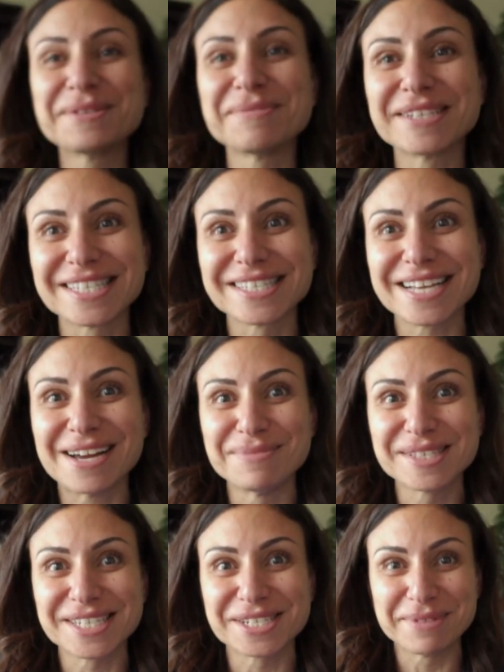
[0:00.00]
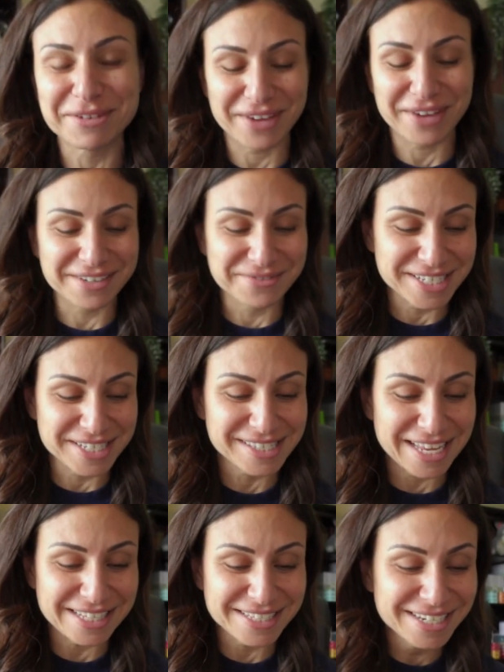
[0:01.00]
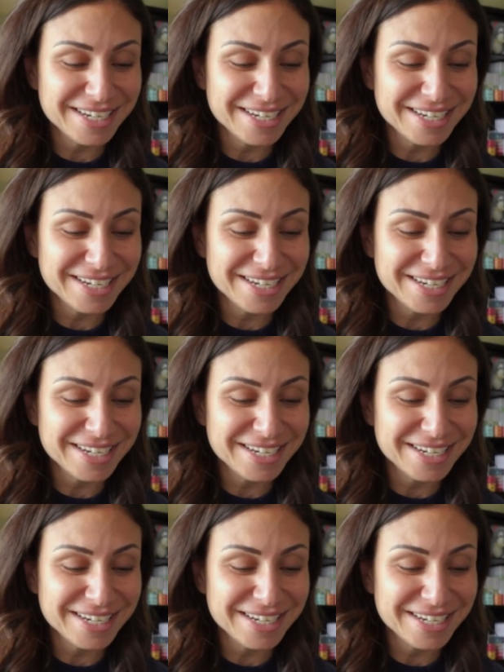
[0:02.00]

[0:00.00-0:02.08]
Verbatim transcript: because I'm such a big fan of this scent.